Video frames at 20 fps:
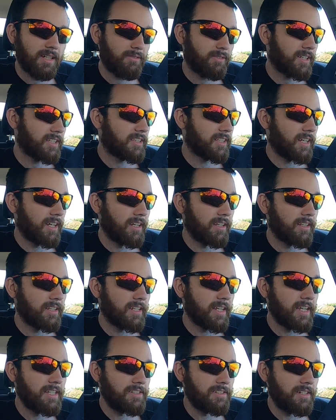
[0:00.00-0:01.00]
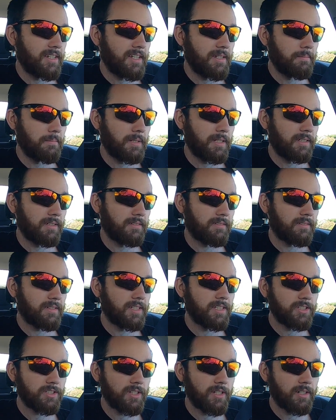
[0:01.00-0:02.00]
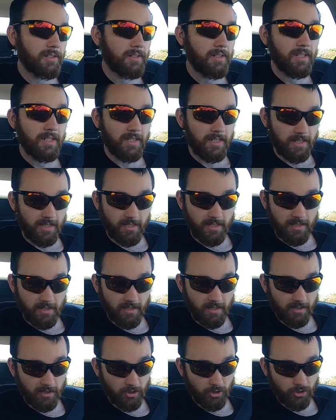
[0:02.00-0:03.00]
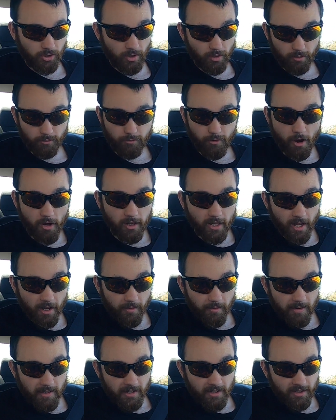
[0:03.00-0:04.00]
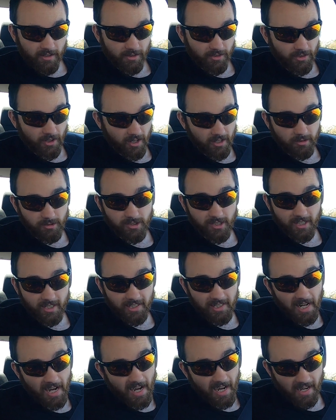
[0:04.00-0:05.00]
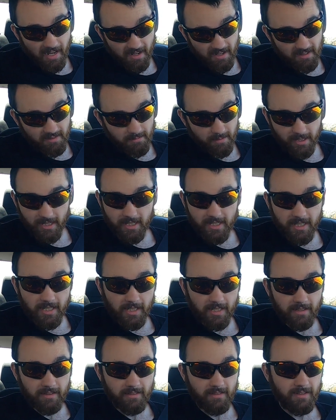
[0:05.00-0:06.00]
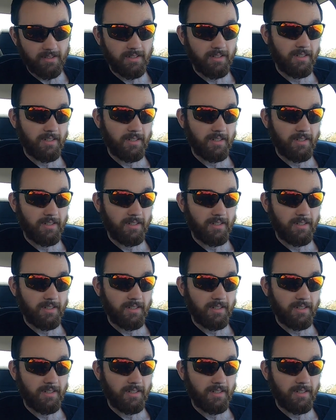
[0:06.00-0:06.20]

I forget the other guy's name, but he's there. He, at the start of Fallout, you thought he was gonna die, but he didn't.